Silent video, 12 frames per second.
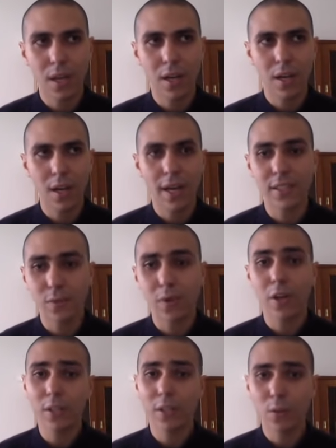As
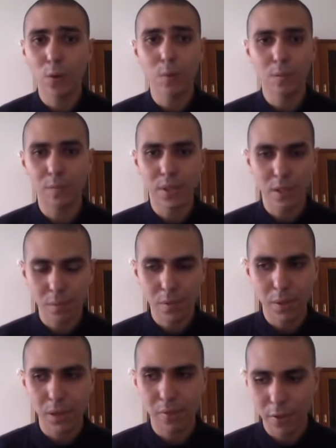far as I know, some
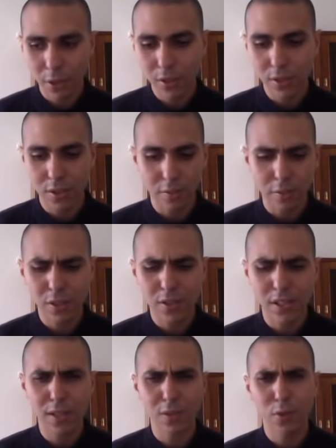people I've heard
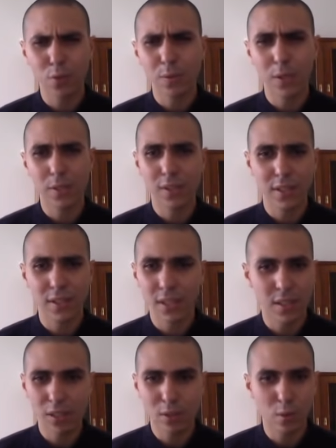a lot of rumors that
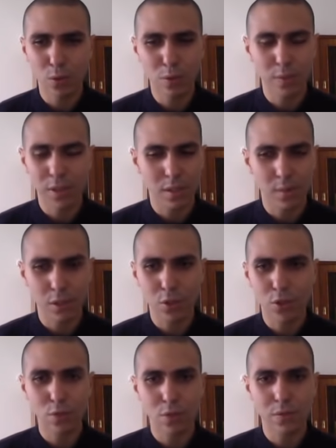he got caught, but I'm not
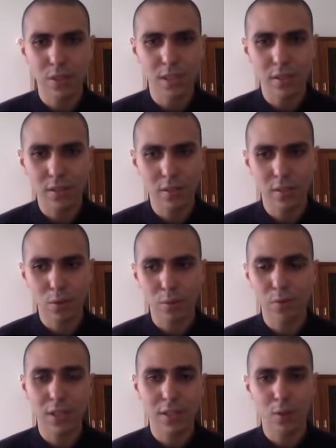sure of that.
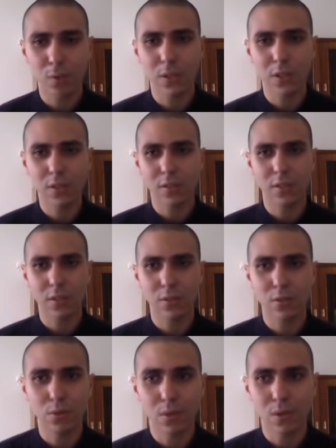Hopefully it's not
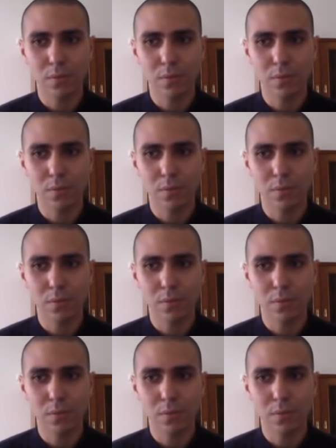true.